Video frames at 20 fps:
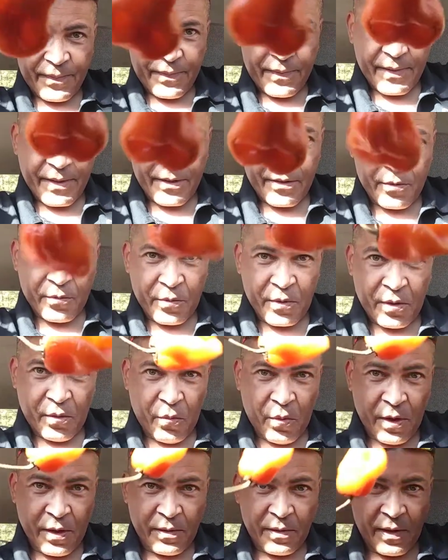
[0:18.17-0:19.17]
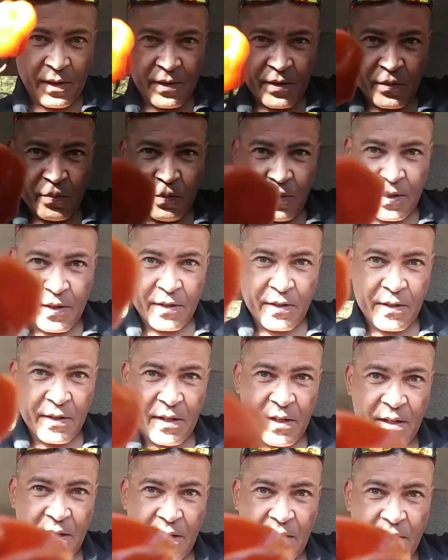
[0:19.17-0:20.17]
It's a real one. I just want to
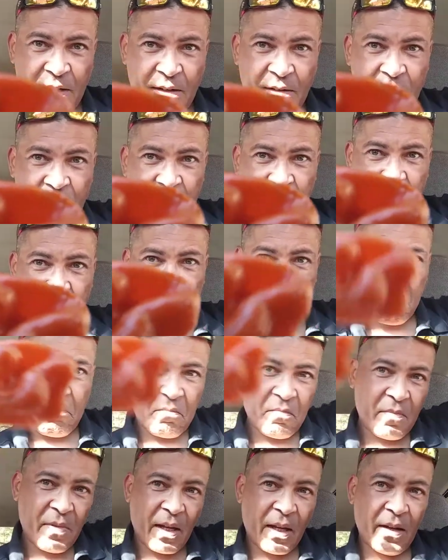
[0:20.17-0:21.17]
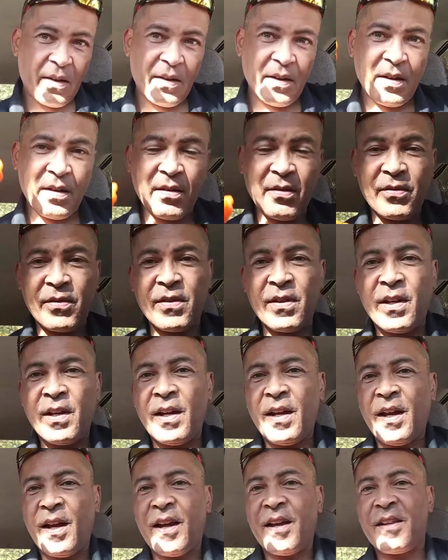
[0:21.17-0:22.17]
see. I don't know.
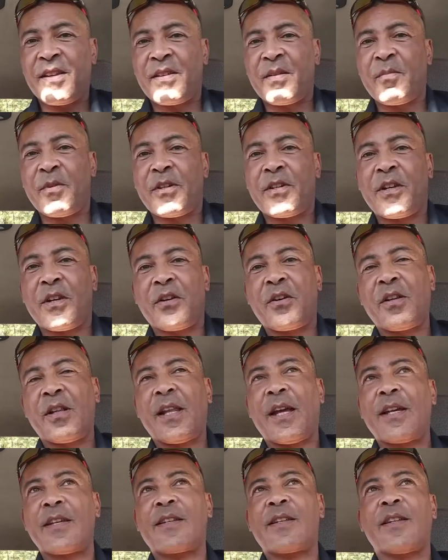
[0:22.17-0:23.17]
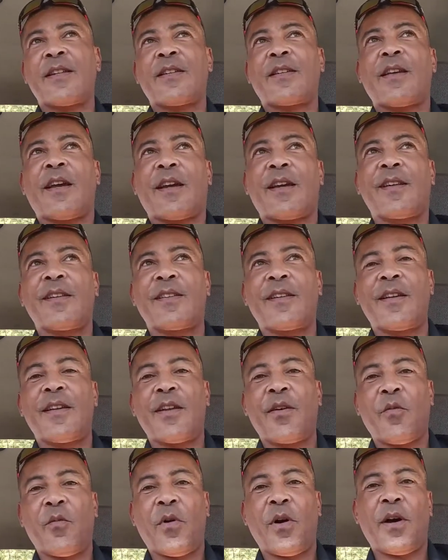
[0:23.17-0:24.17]
Somebody said I couldn't last 10 seconds
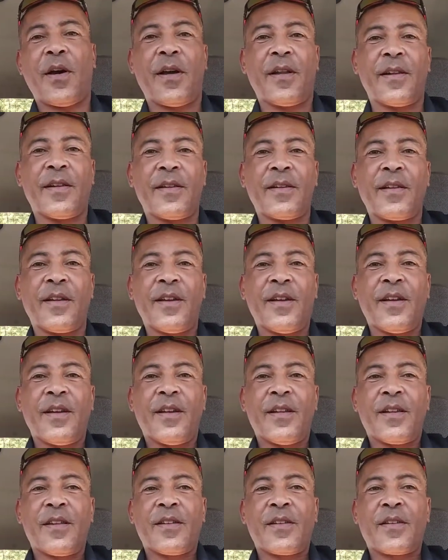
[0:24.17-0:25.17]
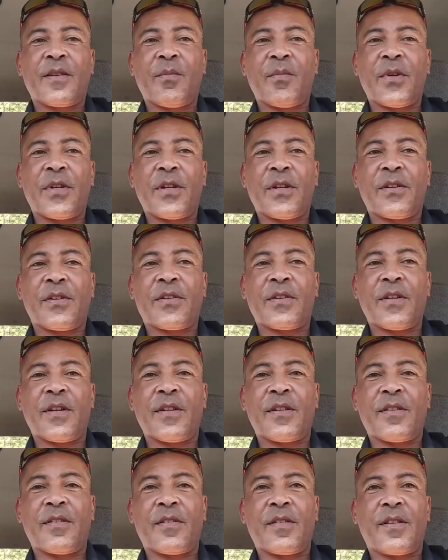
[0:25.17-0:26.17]
eating one, and somebody else
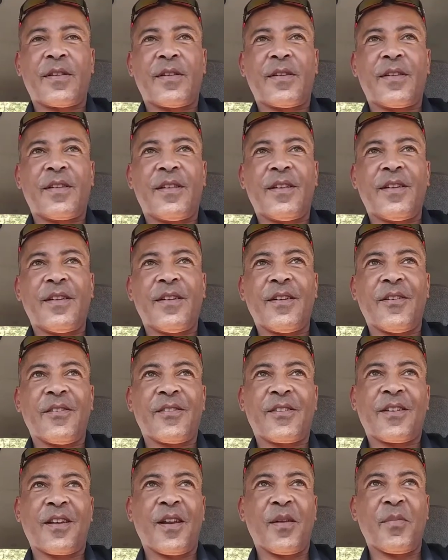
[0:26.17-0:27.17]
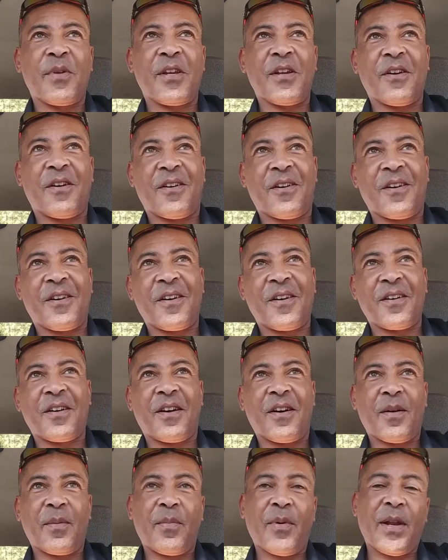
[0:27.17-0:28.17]
said, you know, it's going to be hard,
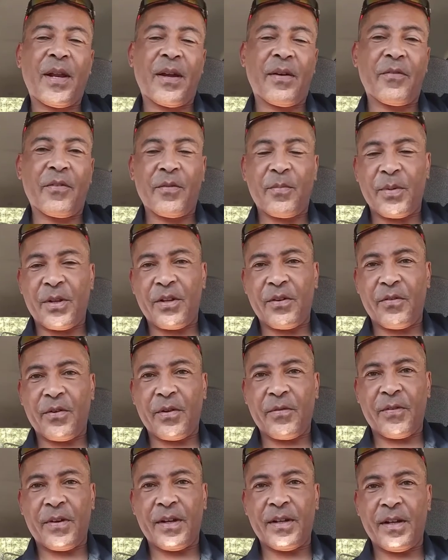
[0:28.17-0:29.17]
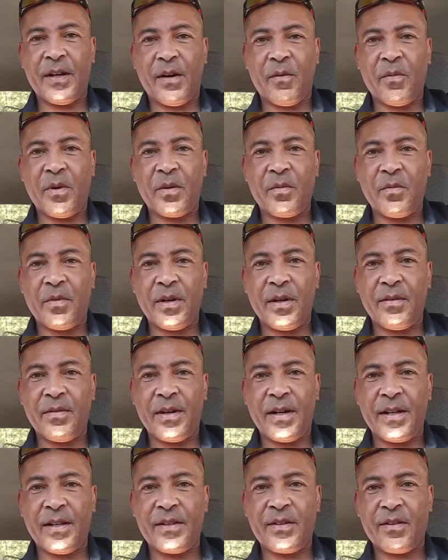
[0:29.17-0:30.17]
oh, whatever, but you only find out one way,
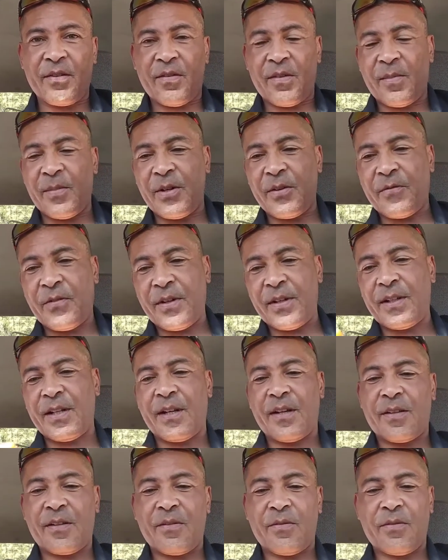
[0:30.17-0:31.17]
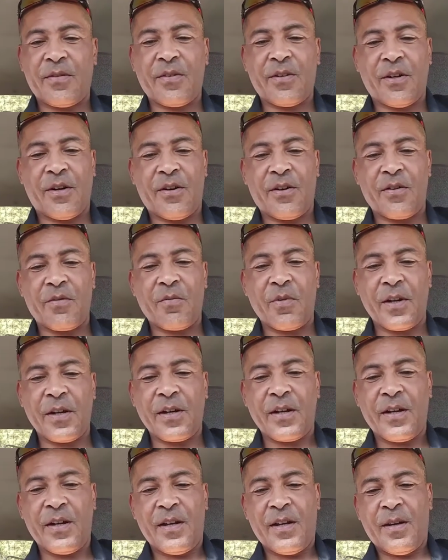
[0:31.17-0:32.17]
right? So I'm going to find out the hard way.
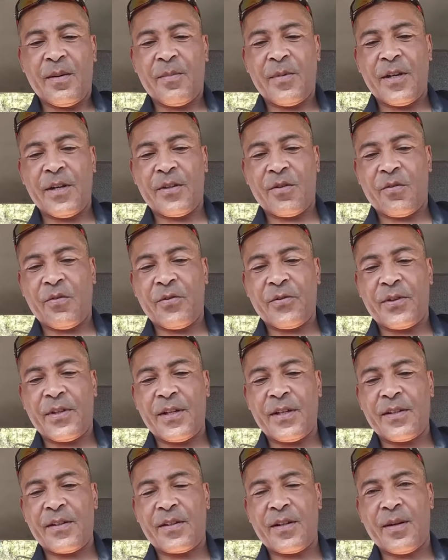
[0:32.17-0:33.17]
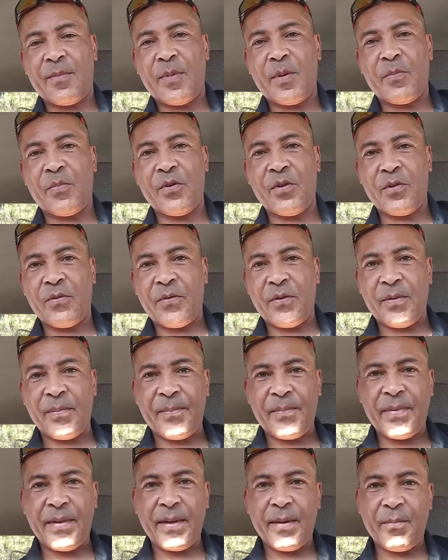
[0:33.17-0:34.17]
I eat the whole thing, it's going to be beautiful.
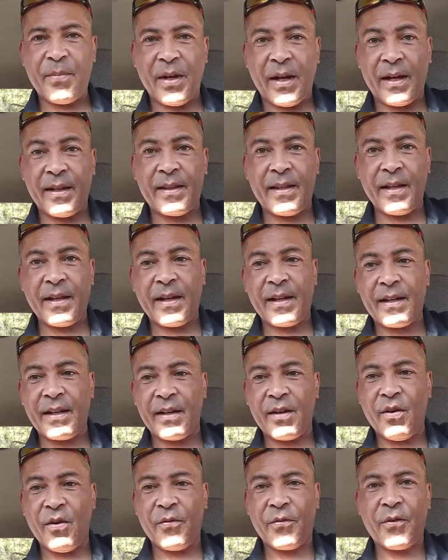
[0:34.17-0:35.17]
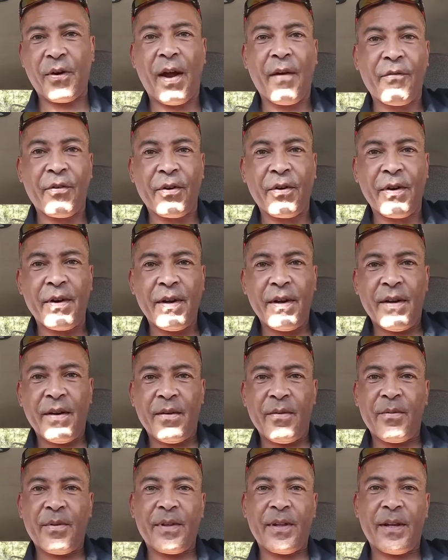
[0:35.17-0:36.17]
But I think I could go forever
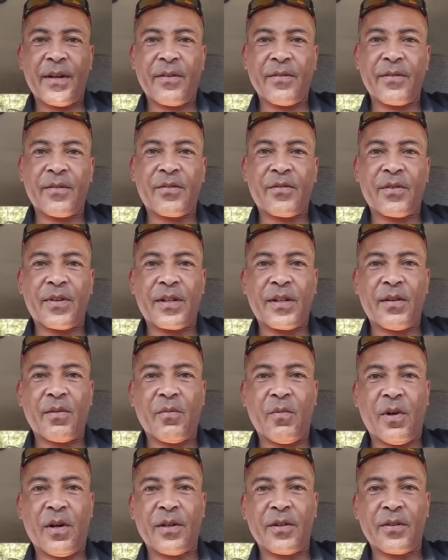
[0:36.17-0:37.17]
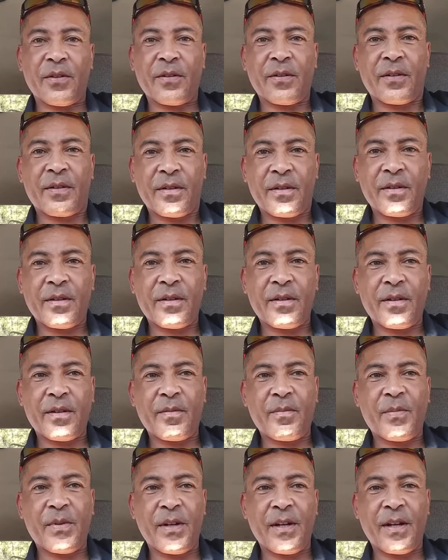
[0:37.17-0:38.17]
without drinking water.
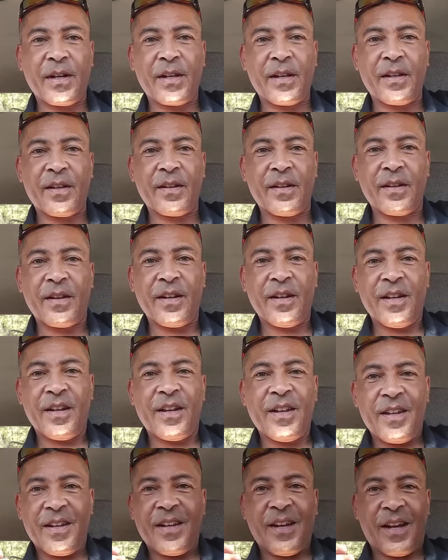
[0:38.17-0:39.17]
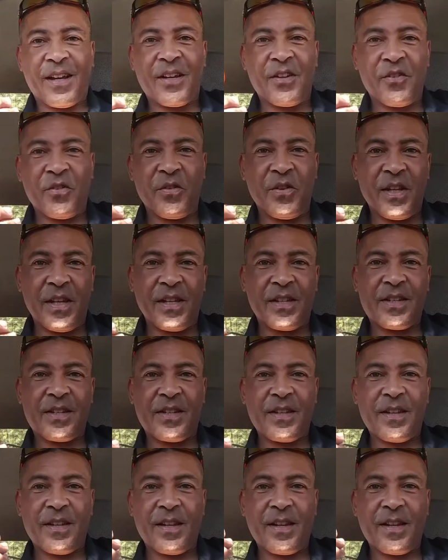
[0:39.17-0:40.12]
But I can do this.